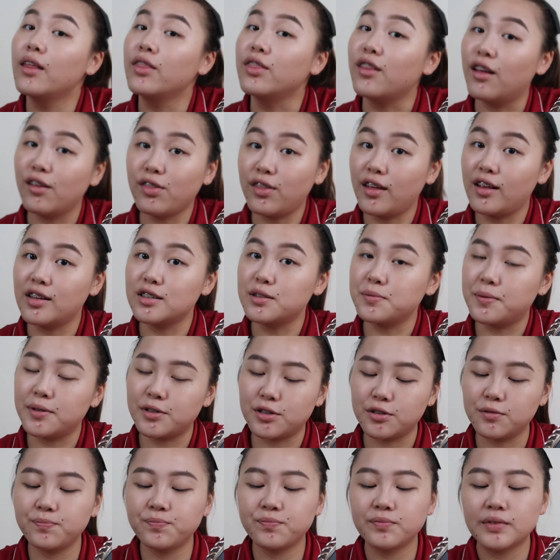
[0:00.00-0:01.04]
nothing
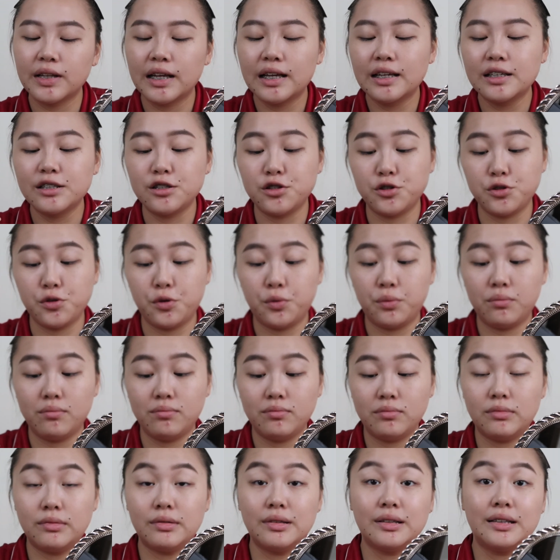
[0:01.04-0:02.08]
special. So
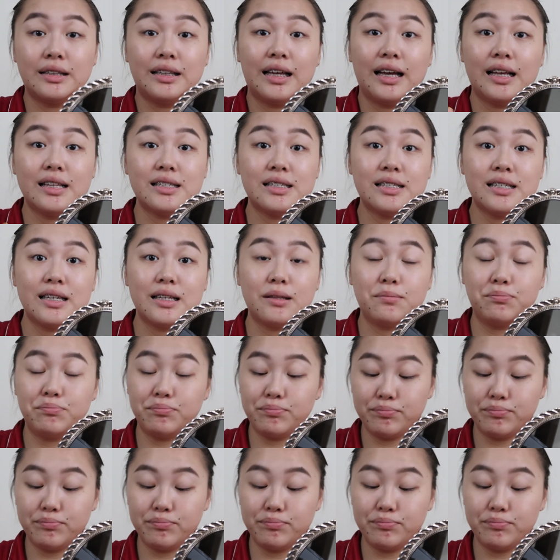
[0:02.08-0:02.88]
that's it.